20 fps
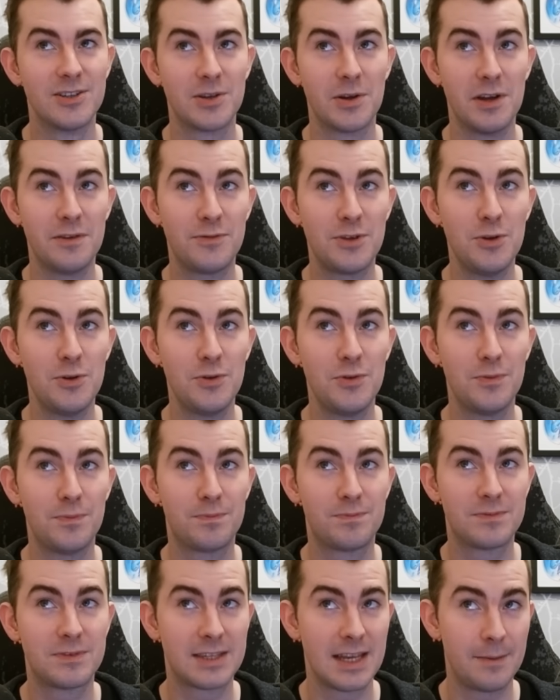So if you,
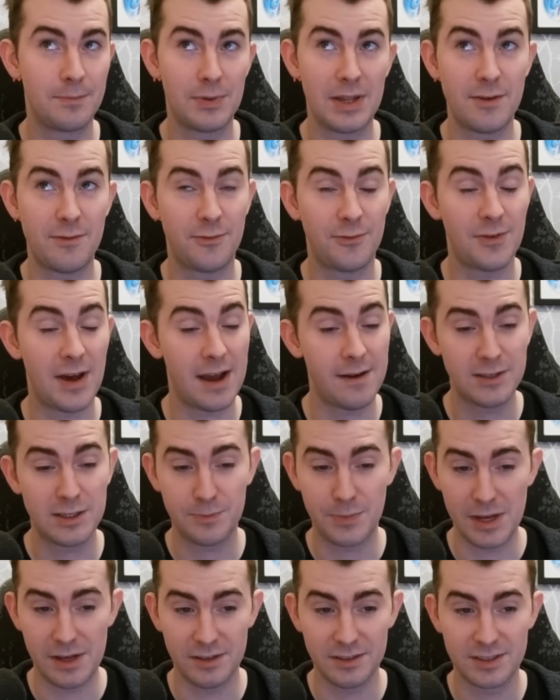say, play 5
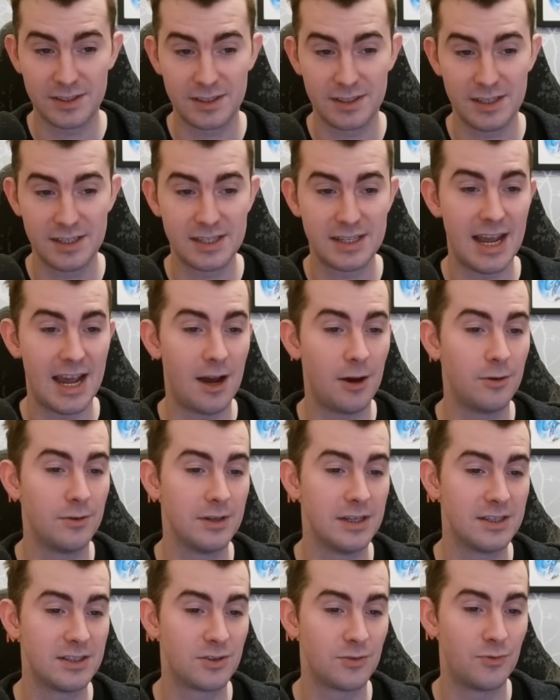spells, this now
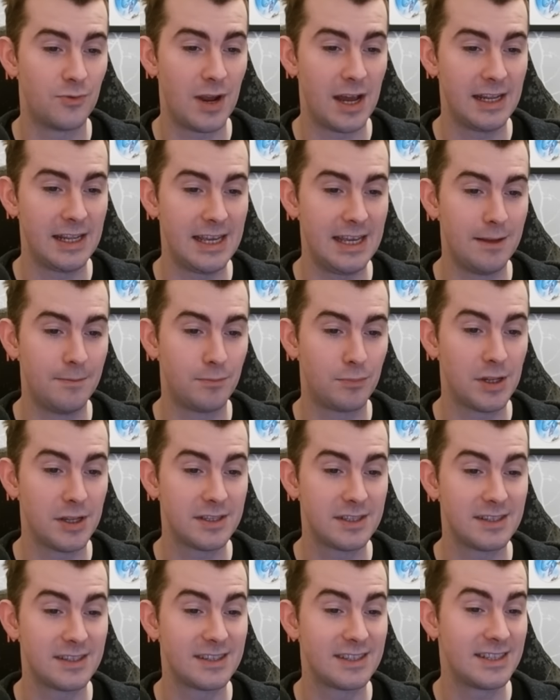is rally
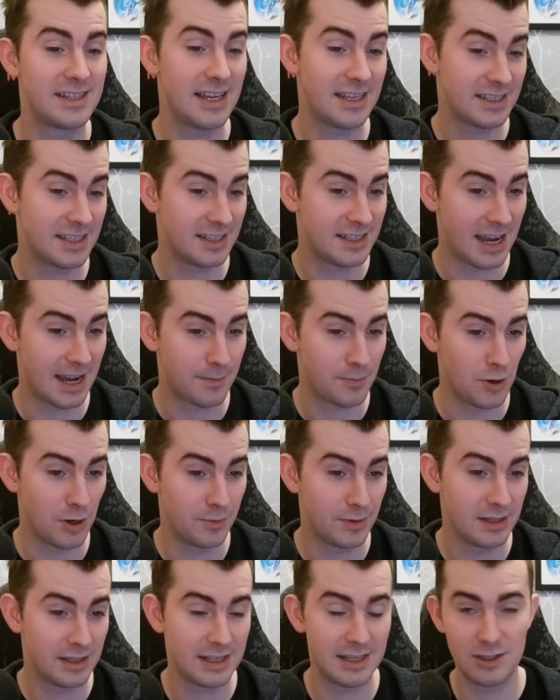+6 attack
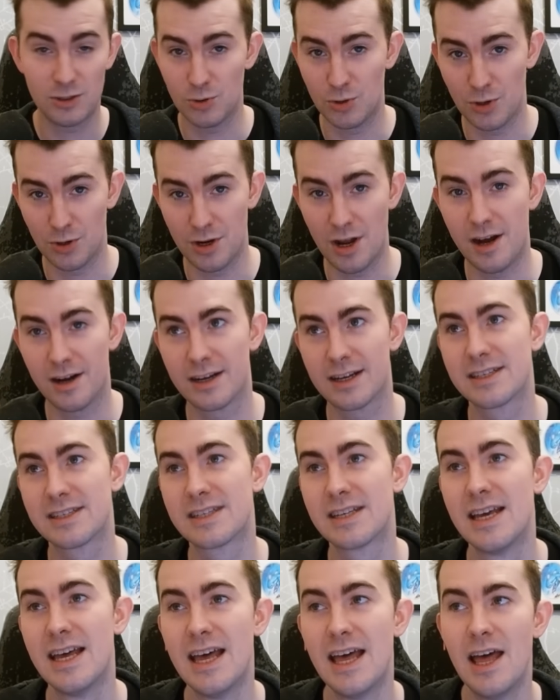permanently to your
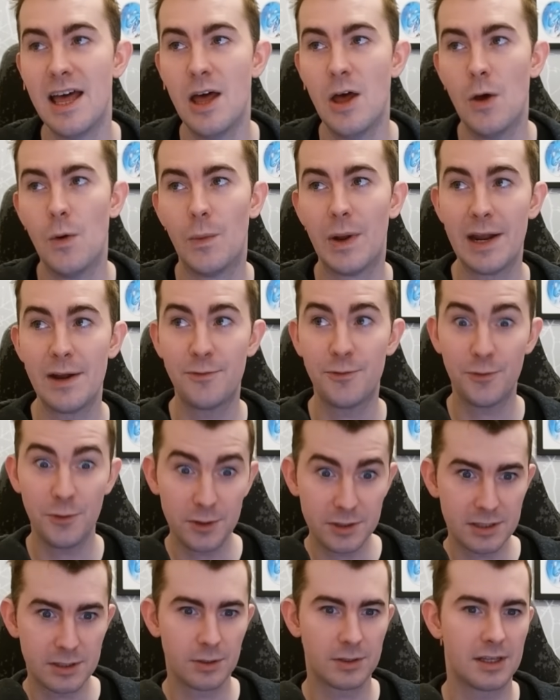Nagas. When I
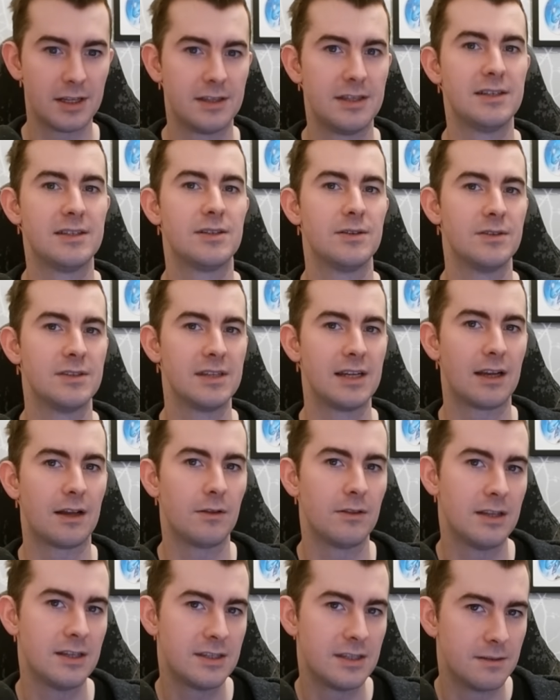first looked at this, I was like,
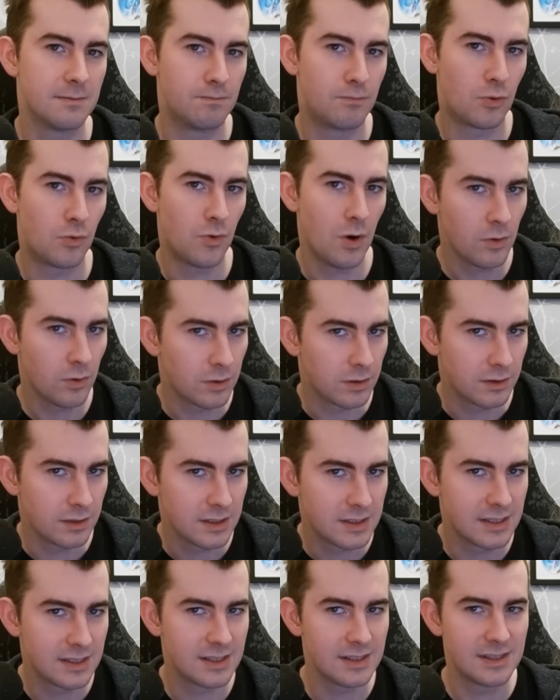this is broken,
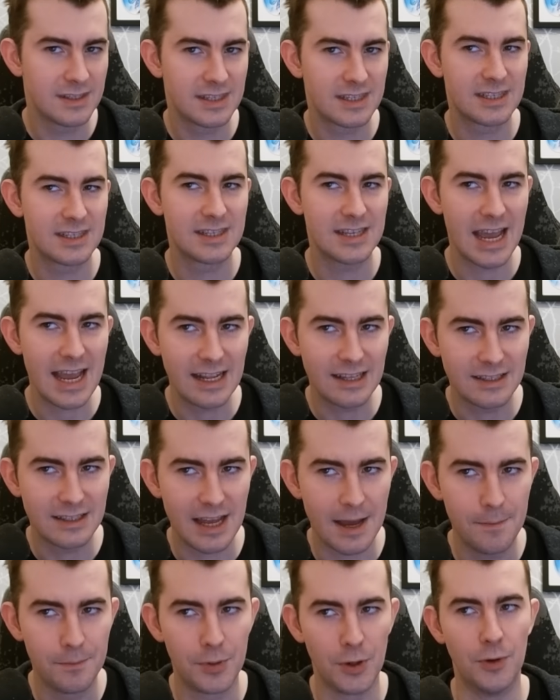this is insane
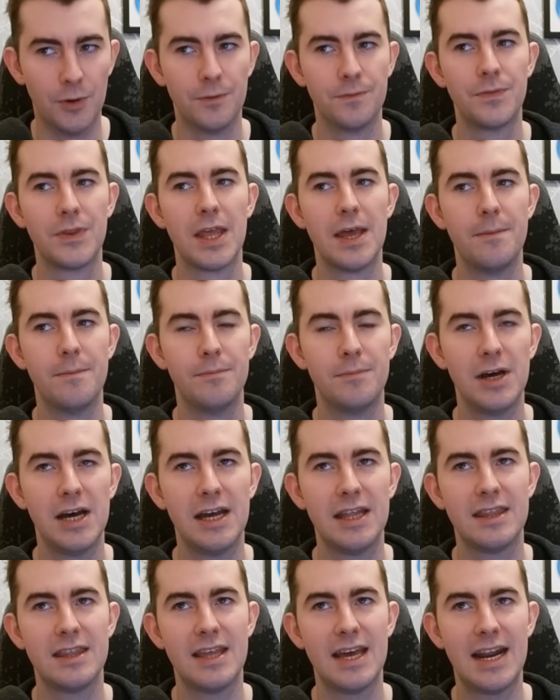tempo.
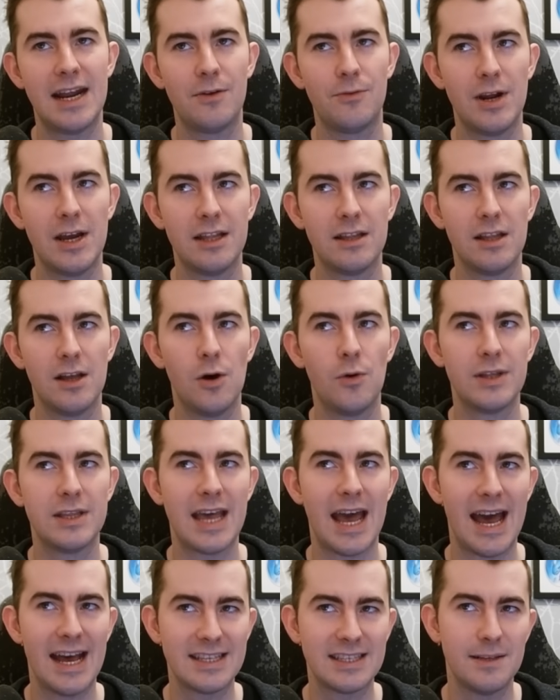But then I read, oh, it
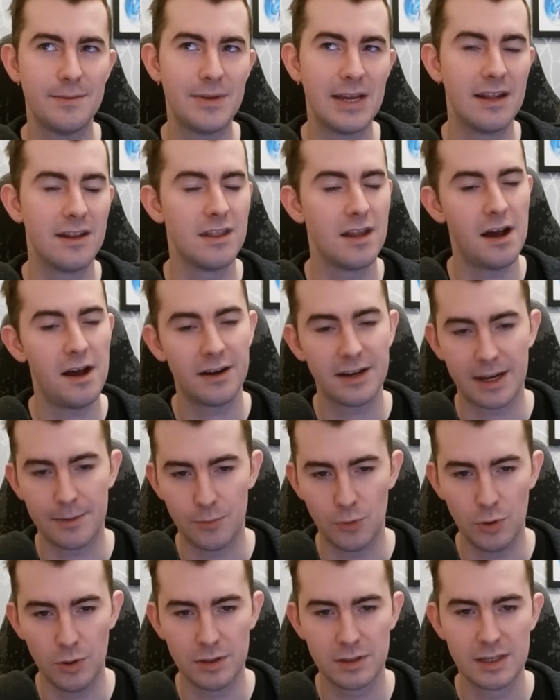has to be a Naga
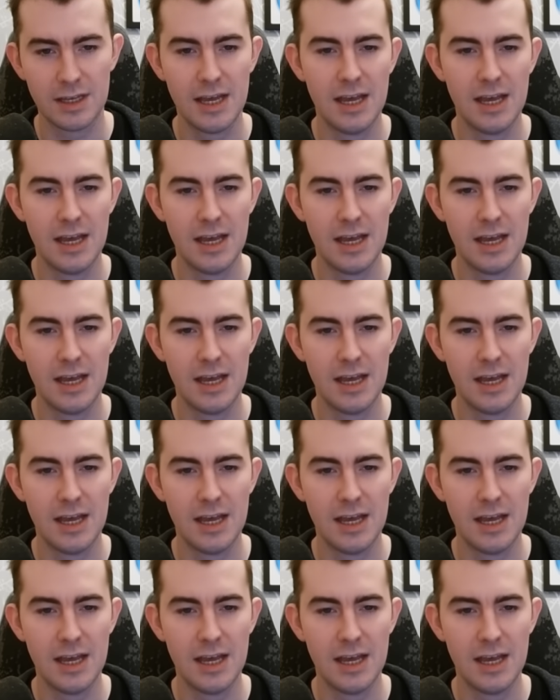board.